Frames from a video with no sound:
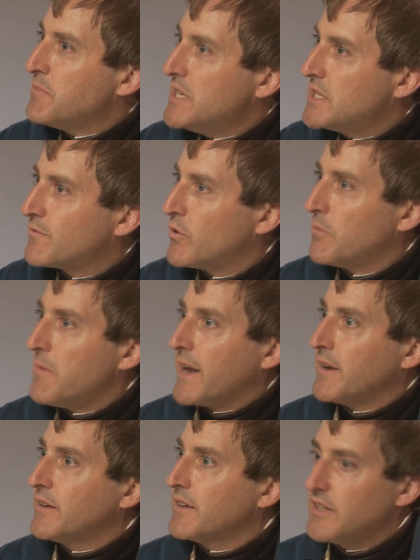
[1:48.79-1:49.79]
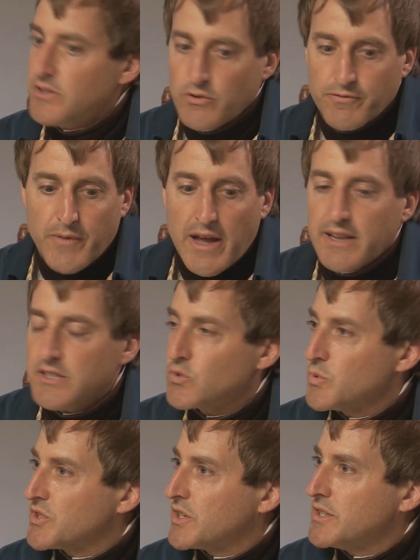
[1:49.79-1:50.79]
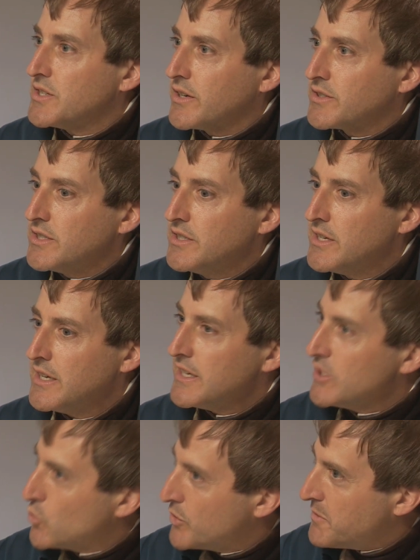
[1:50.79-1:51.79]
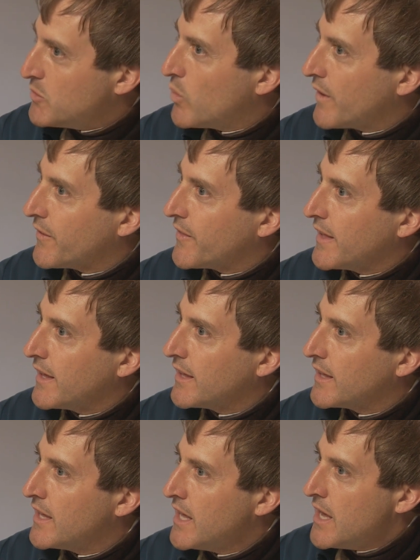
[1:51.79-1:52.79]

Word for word: peaceful manner and no violence was conducted, it would be one thing.